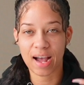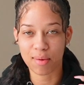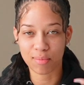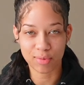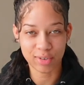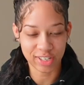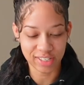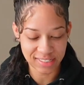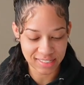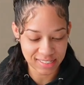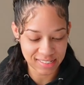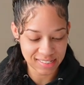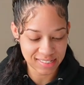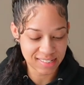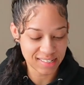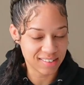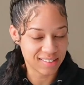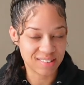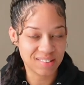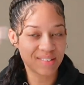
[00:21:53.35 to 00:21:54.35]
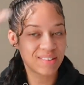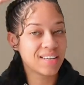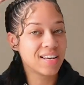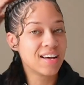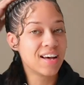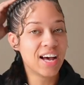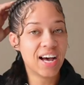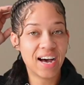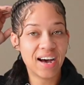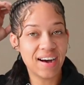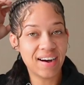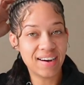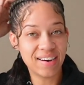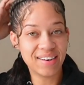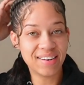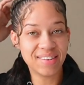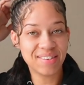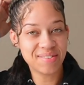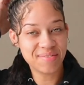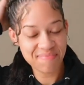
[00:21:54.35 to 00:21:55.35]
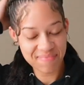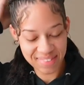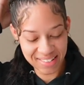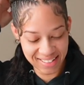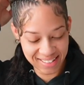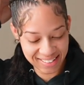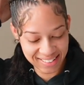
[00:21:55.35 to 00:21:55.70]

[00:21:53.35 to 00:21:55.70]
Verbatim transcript: I'm crusty as hell. Um,